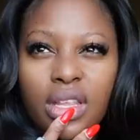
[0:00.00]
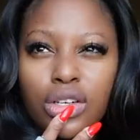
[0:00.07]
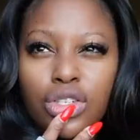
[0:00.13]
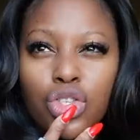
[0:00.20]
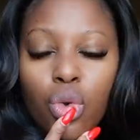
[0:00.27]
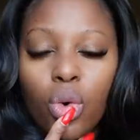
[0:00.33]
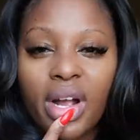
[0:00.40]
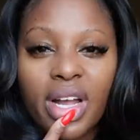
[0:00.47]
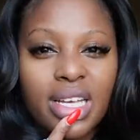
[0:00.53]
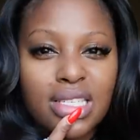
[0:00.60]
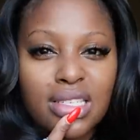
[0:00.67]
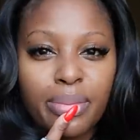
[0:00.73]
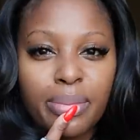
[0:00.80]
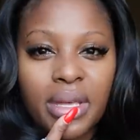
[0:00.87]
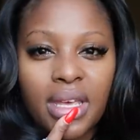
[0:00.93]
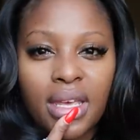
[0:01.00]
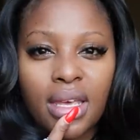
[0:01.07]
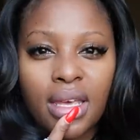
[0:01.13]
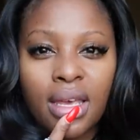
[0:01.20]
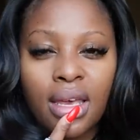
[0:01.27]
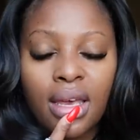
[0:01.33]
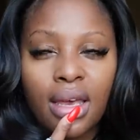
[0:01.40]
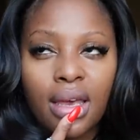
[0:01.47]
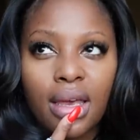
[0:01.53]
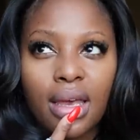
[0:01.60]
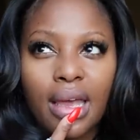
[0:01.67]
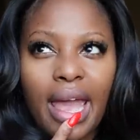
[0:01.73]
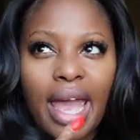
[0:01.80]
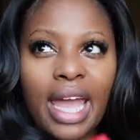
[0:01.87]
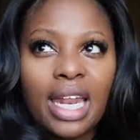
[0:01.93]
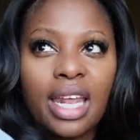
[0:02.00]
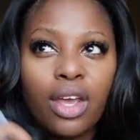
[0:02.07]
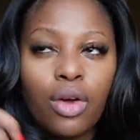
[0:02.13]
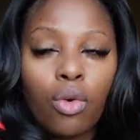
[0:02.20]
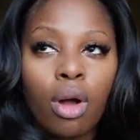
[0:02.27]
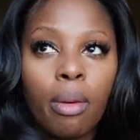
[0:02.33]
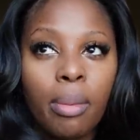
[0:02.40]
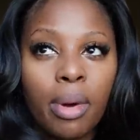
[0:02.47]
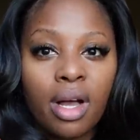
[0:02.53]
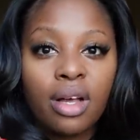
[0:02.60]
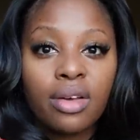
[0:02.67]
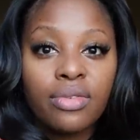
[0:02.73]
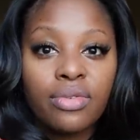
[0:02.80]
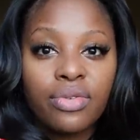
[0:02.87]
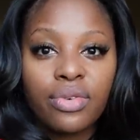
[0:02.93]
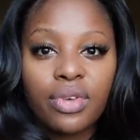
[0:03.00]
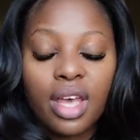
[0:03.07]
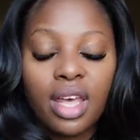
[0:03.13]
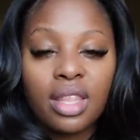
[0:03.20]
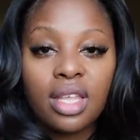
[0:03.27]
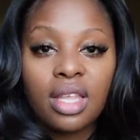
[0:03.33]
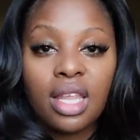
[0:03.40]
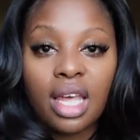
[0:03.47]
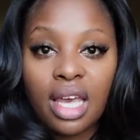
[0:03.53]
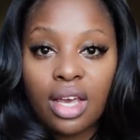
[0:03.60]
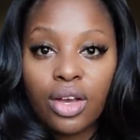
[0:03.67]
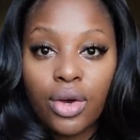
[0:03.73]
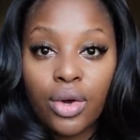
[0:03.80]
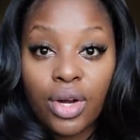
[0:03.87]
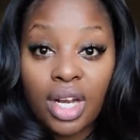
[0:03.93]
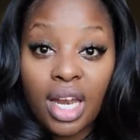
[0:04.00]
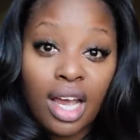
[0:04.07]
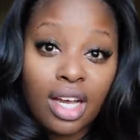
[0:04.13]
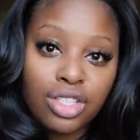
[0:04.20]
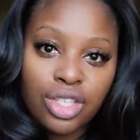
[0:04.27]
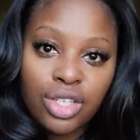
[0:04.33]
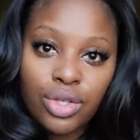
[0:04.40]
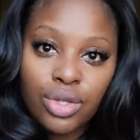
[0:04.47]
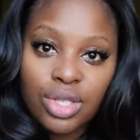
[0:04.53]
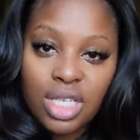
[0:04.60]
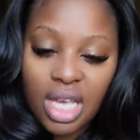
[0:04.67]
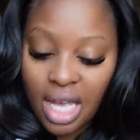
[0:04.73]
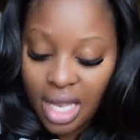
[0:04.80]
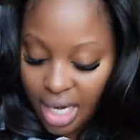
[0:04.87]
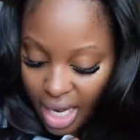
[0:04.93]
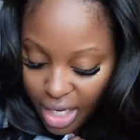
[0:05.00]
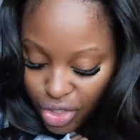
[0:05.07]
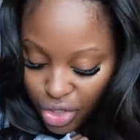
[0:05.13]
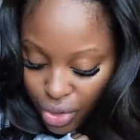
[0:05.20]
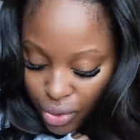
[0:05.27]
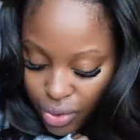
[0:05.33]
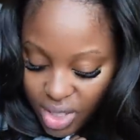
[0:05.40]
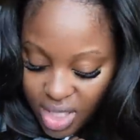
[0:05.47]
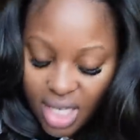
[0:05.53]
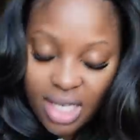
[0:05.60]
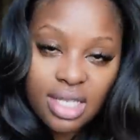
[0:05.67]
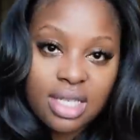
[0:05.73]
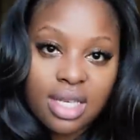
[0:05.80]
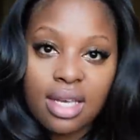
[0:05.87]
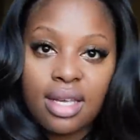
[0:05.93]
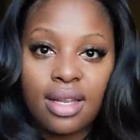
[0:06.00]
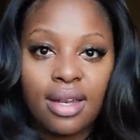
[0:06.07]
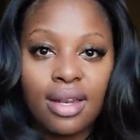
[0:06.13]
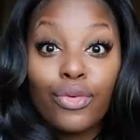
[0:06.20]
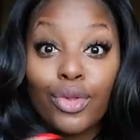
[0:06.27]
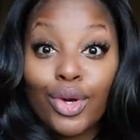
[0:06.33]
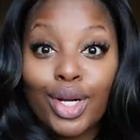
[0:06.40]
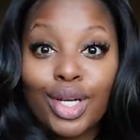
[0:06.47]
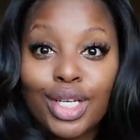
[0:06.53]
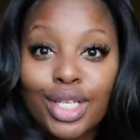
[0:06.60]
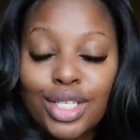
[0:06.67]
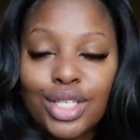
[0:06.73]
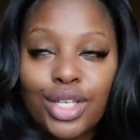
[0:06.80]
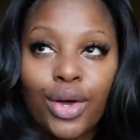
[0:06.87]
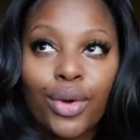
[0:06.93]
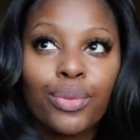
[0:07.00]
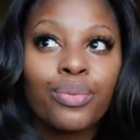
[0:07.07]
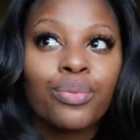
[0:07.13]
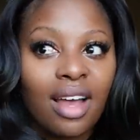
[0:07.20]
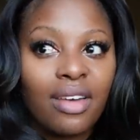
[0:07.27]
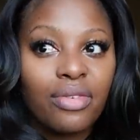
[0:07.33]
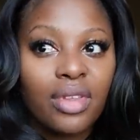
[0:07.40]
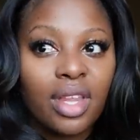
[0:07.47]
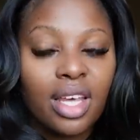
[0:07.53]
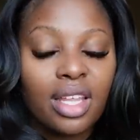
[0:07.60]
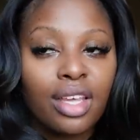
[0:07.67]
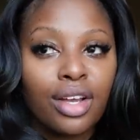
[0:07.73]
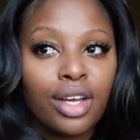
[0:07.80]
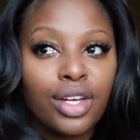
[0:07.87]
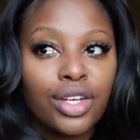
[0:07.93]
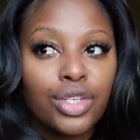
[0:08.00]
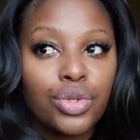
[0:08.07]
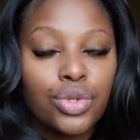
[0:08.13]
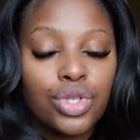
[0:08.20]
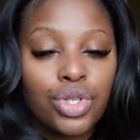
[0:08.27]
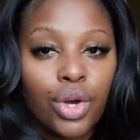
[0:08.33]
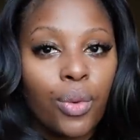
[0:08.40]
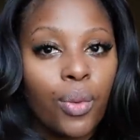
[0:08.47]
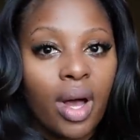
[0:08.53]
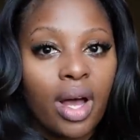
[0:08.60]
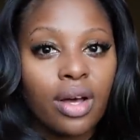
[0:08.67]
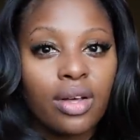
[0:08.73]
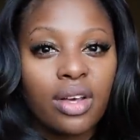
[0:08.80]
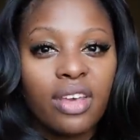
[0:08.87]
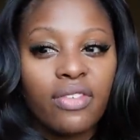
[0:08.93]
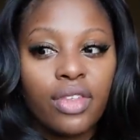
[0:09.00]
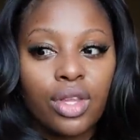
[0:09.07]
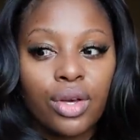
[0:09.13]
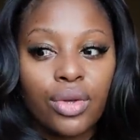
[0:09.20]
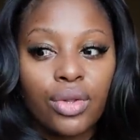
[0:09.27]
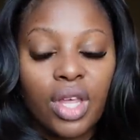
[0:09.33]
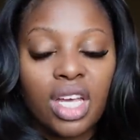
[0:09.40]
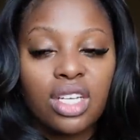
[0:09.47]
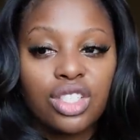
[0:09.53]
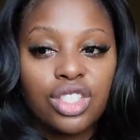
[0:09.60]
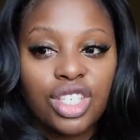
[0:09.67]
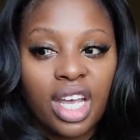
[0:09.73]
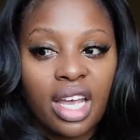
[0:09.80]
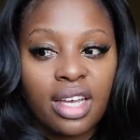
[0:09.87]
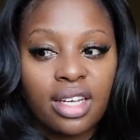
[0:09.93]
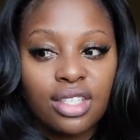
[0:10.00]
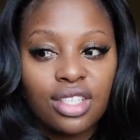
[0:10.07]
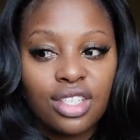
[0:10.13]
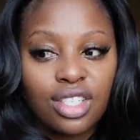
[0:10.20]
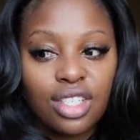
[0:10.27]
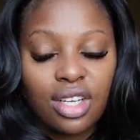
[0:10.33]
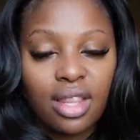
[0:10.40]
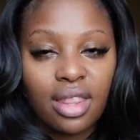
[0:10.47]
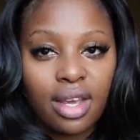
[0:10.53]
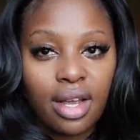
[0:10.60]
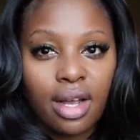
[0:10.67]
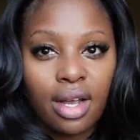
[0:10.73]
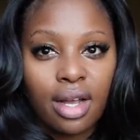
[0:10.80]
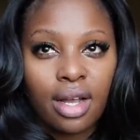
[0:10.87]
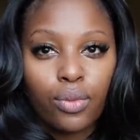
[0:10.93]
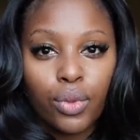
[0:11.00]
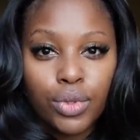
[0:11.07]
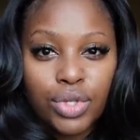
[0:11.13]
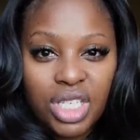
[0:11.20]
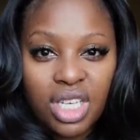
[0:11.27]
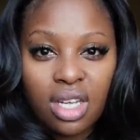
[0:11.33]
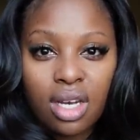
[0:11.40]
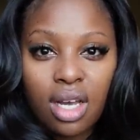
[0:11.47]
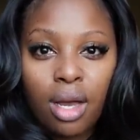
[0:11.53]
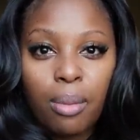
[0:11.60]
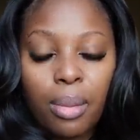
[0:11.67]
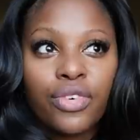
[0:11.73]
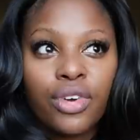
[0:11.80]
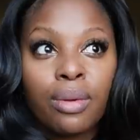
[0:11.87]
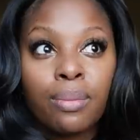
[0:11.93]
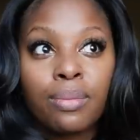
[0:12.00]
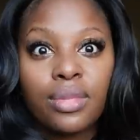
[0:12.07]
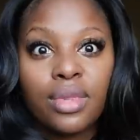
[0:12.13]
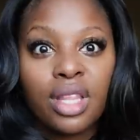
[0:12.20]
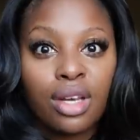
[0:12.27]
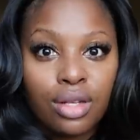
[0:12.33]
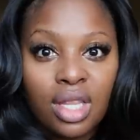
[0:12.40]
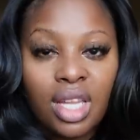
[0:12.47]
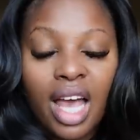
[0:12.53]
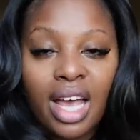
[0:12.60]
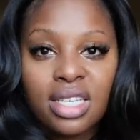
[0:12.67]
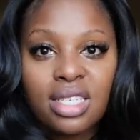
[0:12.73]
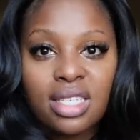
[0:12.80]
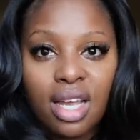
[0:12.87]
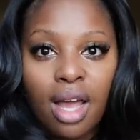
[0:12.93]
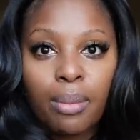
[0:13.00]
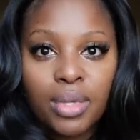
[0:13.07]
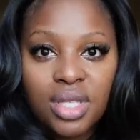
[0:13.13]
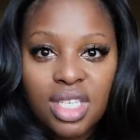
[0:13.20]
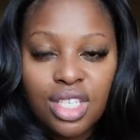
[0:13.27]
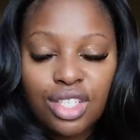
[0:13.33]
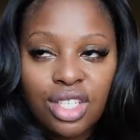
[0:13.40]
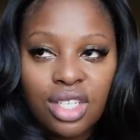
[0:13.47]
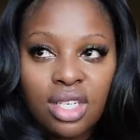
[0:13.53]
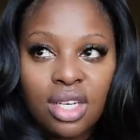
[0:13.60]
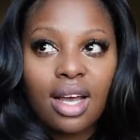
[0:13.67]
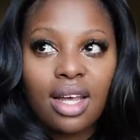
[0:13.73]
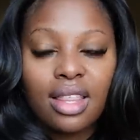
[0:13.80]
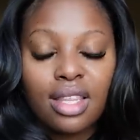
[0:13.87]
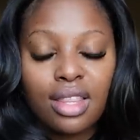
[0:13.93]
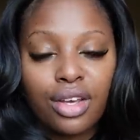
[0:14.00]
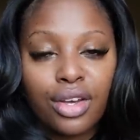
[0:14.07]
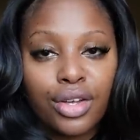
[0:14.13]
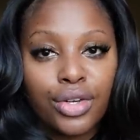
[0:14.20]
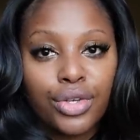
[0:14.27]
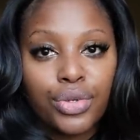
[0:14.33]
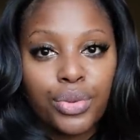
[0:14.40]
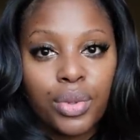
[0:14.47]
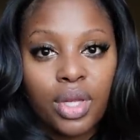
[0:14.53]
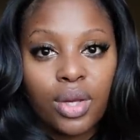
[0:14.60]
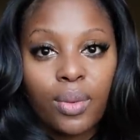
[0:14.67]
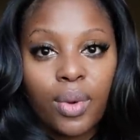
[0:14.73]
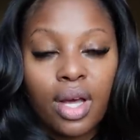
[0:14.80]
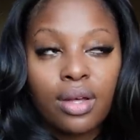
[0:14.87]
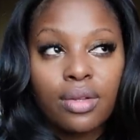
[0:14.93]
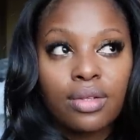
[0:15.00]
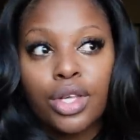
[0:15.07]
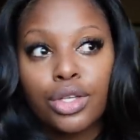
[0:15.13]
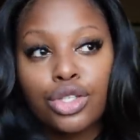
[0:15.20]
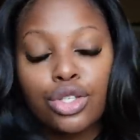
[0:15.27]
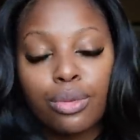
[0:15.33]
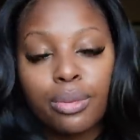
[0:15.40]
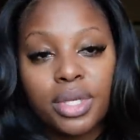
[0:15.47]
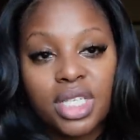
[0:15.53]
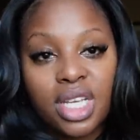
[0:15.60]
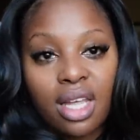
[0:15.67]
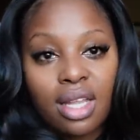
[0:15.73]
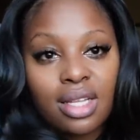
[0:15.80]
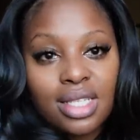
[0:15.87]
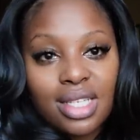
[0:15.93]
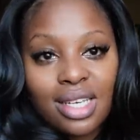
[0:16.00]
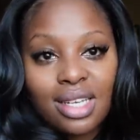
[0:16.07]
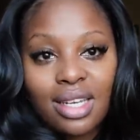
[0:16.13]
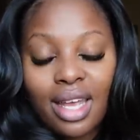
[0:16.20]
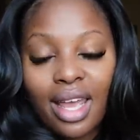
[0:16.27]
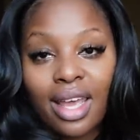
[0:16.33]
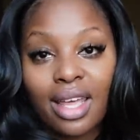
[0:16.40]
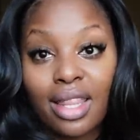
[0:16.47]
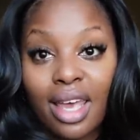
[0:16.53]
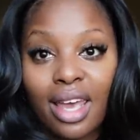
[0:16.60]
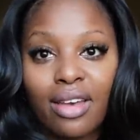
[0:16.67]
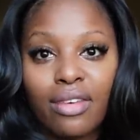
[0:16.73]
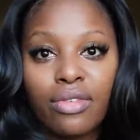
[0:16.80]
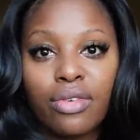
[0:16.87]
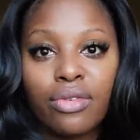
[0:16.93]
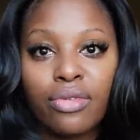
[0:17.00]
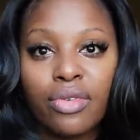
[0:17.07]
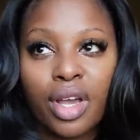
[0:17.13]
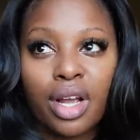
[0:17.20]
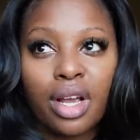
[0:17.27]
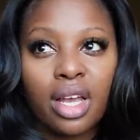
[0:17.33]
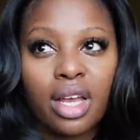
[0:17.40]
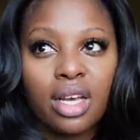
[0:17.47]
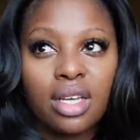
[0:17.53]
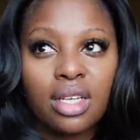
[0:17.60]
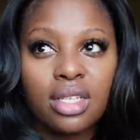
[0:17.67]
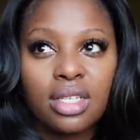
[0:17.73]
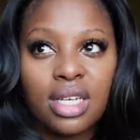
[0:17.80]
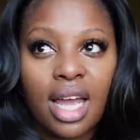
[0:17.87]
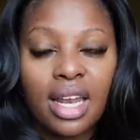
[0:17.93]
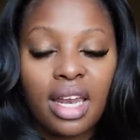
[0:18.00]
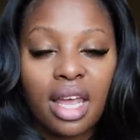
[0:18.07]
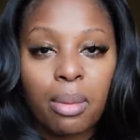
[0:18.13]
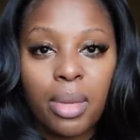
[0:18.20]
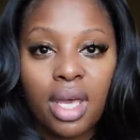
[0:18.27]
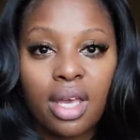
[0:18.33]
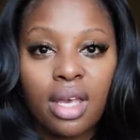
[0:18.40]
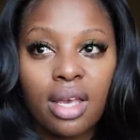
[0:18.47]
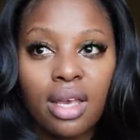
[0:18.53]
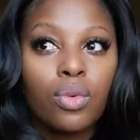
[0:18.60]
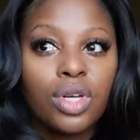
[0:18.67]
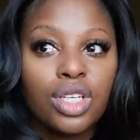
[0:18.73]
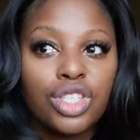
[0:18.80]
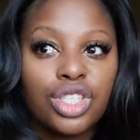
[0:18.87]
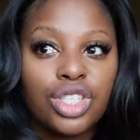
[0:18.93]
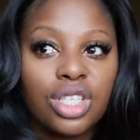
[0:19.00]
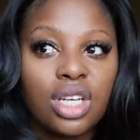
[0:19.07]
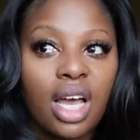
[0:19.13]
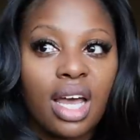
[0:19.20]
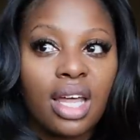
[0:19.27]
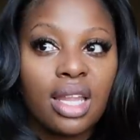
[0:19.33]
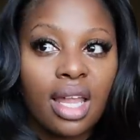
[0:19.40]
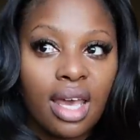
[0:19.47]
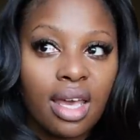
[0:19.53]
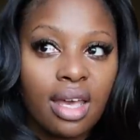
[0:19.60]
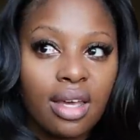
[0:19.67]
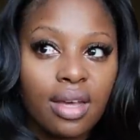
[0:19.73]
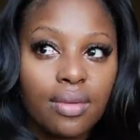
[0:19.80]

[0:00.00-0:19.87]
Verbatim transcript: Their score has to be 80 or above, and then they go to nationals, and nationals is in Florida, so I feel like they're gonna do so well, even though they changed their routine up from their last competition. I think they're gonna do really well. They're super talented and they have a very good dynamic, which I like.